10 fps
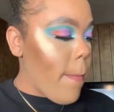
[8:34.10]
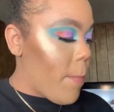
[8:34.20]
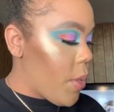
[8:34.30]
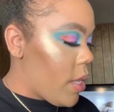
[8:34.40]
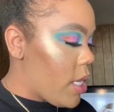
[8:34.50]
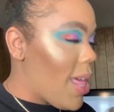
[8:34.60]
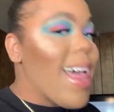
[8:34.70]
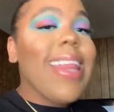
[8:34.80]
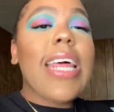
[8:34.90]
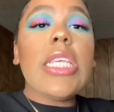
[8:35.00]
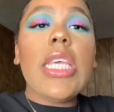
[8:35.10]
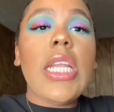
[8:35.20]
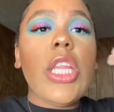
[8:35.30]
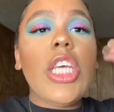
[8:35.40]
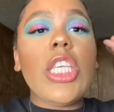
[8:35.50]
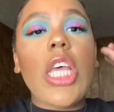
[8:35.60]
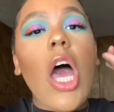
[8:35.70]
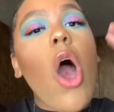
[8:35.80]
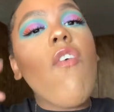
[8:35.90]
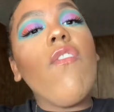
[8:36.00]
But that's the end of this
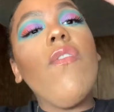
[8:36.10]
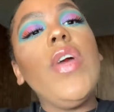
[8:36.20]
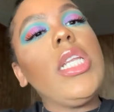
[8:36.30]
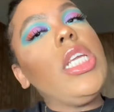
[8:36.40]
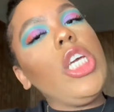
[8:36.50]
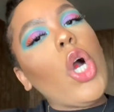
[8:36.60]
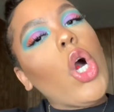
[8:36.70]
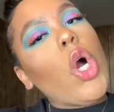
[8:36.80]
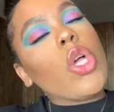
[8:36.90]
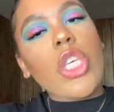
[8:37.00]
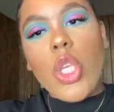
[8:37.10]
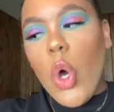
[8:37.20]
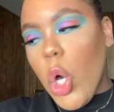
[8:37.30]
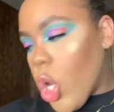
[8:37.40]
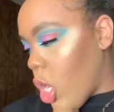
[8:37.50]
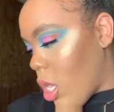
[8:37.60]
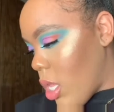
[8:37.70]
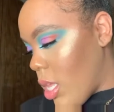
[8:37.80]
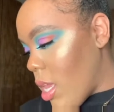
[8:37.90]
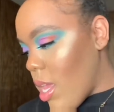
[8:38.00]
video, this
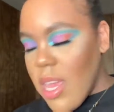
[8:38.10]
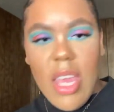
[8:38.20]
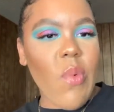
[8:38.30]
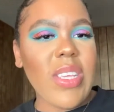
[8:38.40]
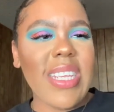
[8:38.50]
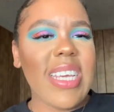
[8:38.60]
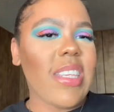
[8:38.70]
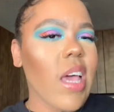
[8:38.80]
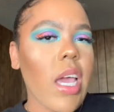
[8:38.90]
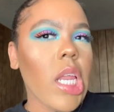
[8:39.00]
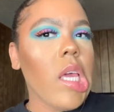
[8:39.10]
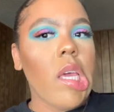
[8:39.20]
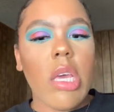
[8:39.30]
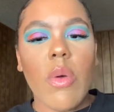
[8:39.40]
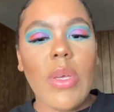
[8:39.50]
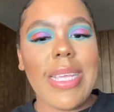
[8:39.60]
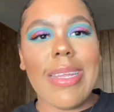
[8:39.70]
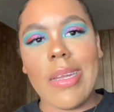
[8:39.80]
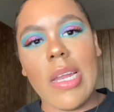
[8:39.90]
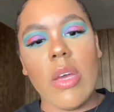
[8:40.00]
haul. It wasn't exciting. It wasn't
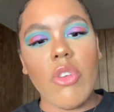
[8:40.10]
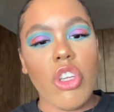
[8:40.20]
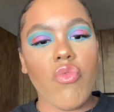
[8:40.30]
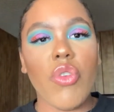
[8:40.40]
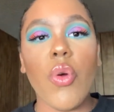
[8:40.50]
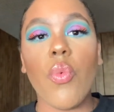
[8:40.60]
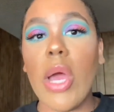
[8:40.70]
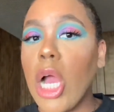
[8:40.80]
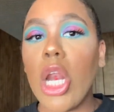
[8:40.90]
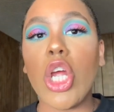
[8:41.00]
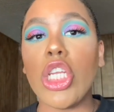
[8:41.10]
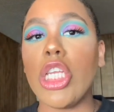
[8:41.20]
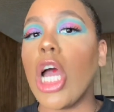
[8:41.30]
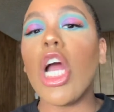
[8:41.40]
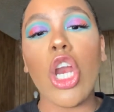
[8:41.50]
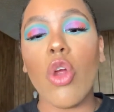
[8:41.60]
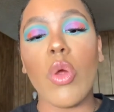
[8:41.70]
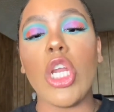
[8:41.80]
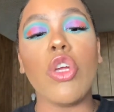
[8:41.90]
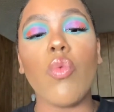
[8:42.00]
none of that. It was just real regular, regular,
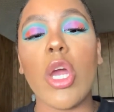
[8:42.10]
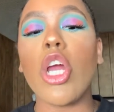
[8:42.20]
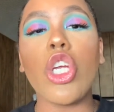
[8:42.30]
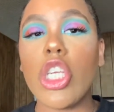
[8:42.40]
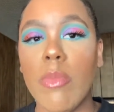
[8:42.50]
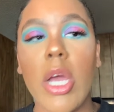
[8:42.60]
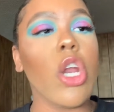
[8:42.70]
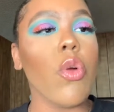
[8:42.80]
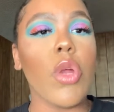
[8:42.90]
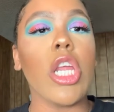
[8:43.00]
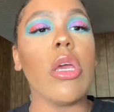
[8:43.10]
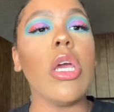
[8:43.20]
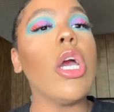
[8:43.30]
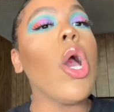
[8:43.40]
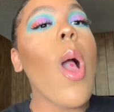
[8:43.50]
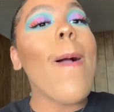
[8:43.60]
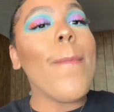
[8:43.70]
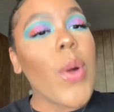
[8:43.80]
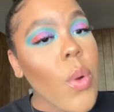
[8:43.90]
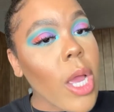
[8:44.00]
really regular, schmegler, really
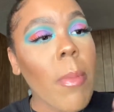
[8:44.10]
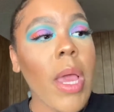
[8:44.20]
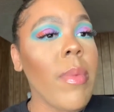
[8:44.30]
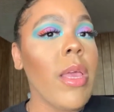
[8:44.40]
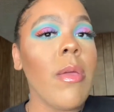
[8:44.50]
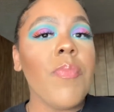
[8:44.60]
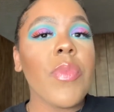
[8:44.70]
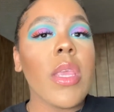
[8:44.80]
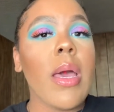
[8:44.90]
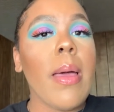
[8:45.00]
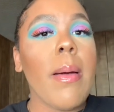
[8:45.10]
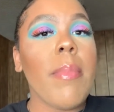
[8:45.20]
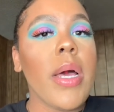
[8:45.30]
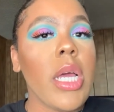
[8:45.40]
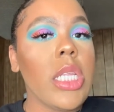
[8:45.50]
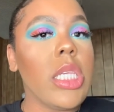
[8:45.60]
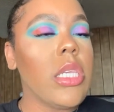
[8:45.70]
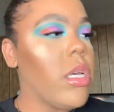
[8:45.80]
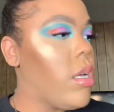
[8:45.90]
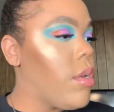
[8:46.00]
boring, baby. But
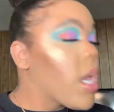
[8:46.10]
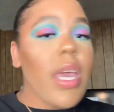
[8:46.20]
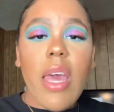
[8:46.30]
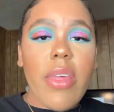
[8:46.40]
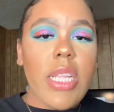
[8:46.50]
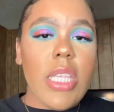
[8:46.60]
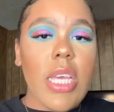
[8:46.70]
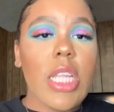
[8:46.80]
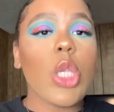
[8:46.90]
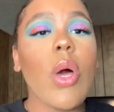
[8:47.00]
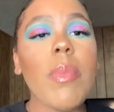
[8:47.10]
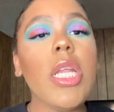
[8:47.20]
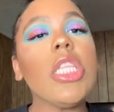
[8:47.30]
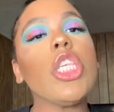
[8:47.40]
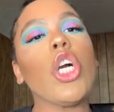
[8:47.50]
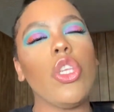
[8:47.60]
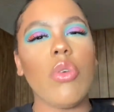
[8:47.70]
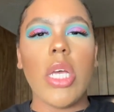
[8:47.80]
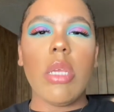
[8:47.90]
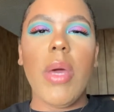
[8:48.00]
yeah, that's it. So I'm going to talk to you
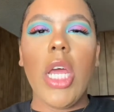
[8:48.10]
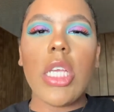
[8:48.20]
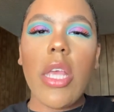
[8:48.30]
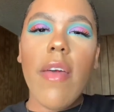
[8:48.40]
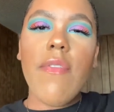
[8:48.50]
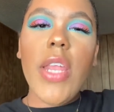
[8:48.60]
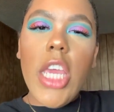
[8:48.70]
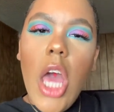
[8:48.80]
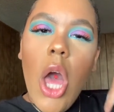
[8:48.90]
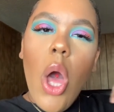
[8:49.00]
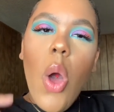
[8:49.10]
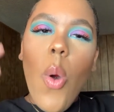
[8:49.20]
guys in my next video.